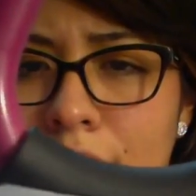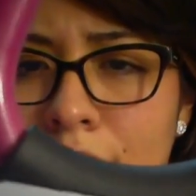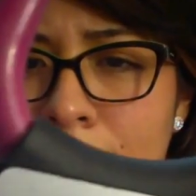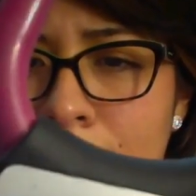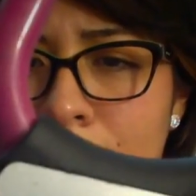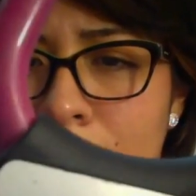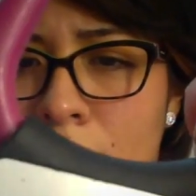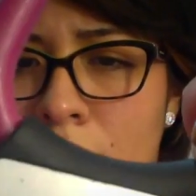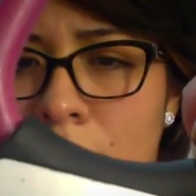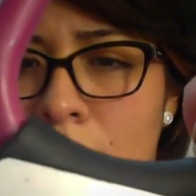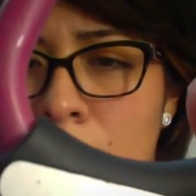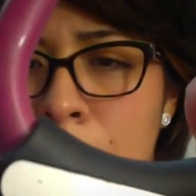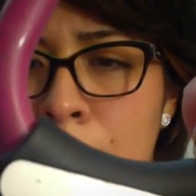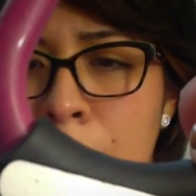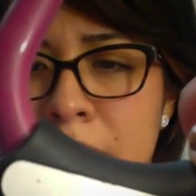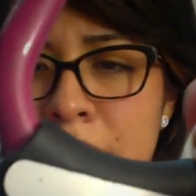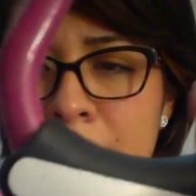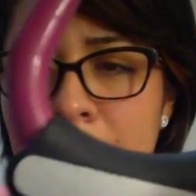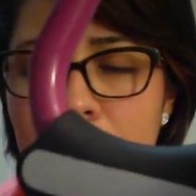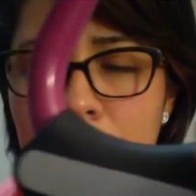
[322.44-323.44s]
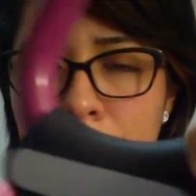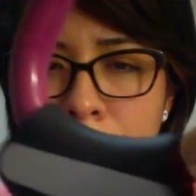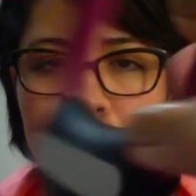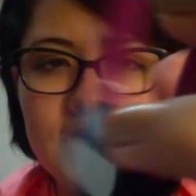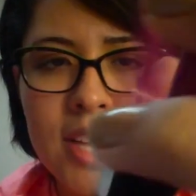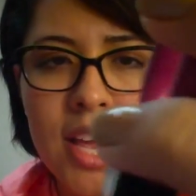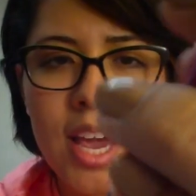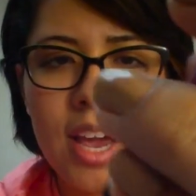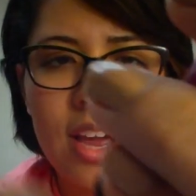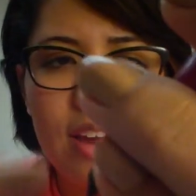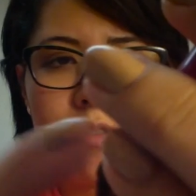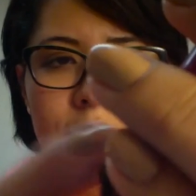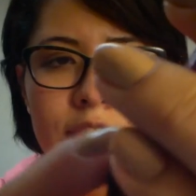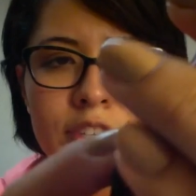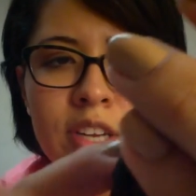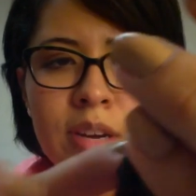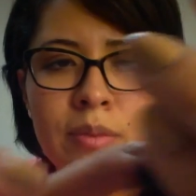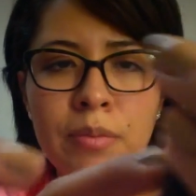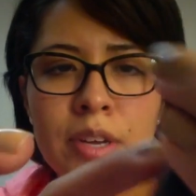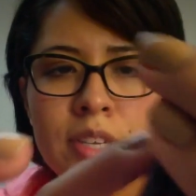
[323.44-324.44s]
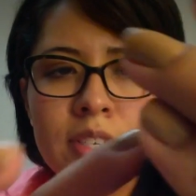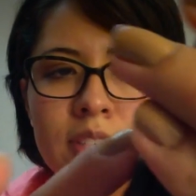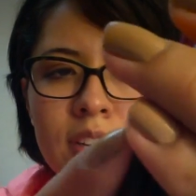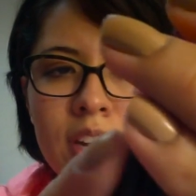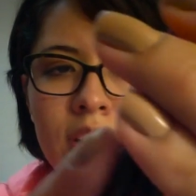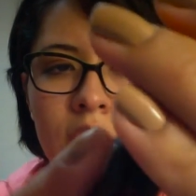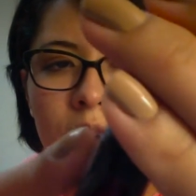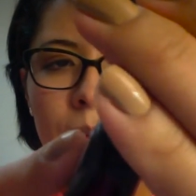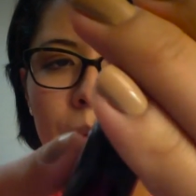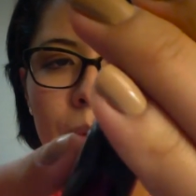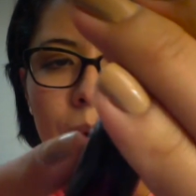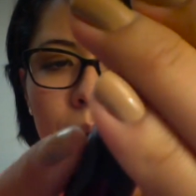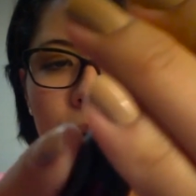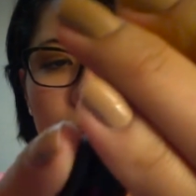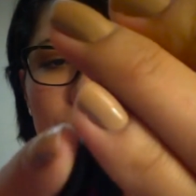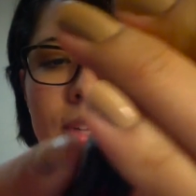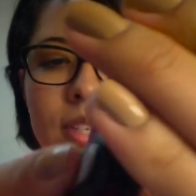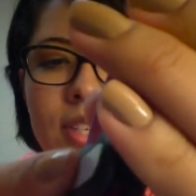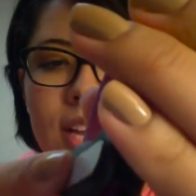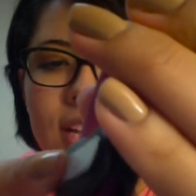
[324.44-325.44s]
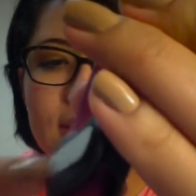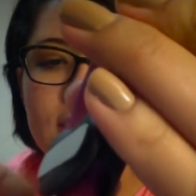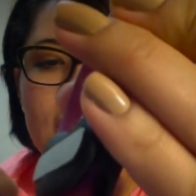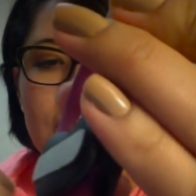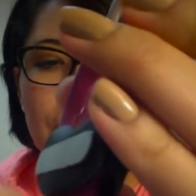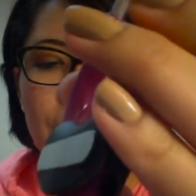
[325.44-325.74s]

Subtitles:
in there a couple times, and for some reason it always ends up